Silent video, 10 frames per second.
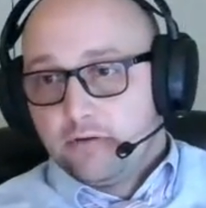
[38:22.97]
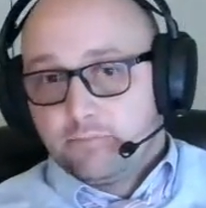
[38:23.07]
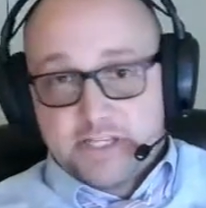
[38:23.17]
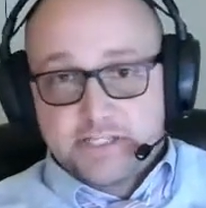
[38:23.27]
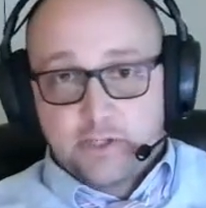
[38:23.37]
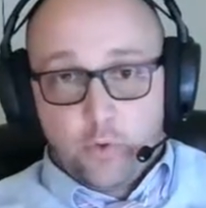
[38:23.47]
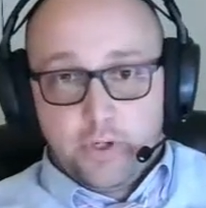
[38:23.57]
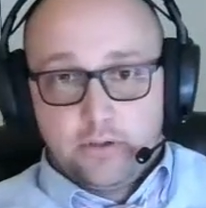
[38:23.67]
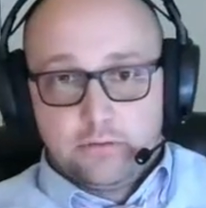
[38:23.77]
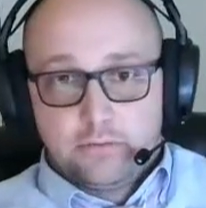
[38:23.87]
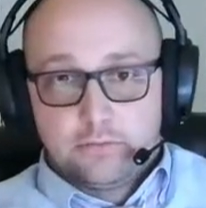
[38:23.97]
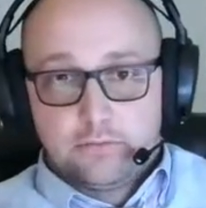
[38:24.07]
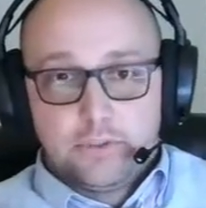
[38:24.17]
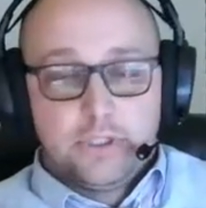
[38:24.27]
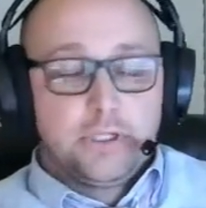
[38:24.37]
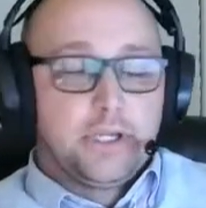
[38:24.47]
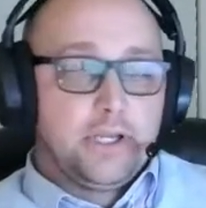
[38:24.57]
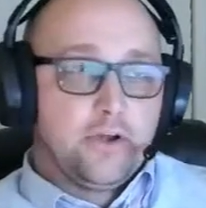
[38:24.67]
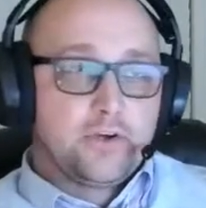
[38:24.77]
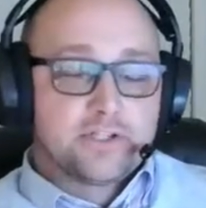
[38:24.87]
blessing oil,
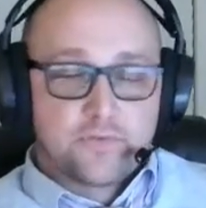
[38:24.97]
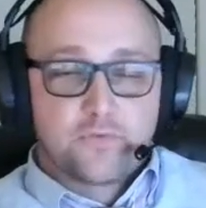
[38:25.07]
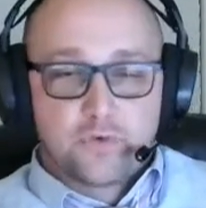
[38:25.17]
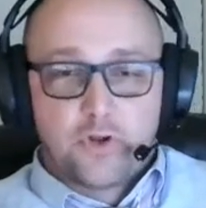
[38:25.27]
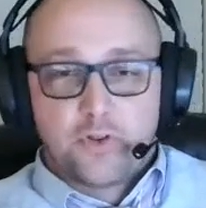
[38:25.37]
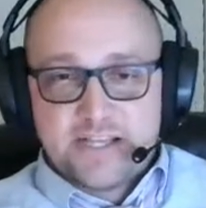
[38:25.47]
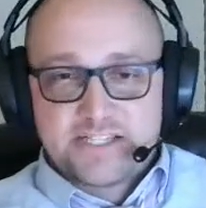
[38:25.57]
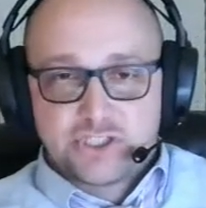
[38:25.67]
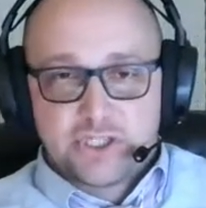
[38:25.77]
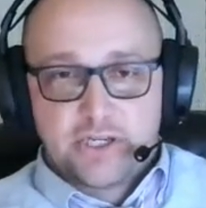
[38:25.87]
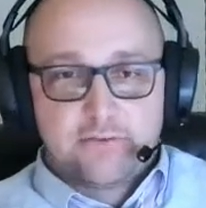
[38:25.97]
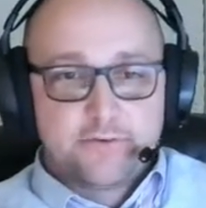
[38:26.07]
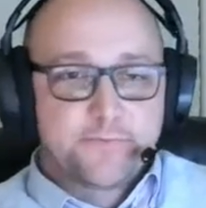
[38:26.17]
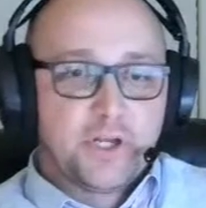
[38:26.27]
you know, because for all the blessings you give,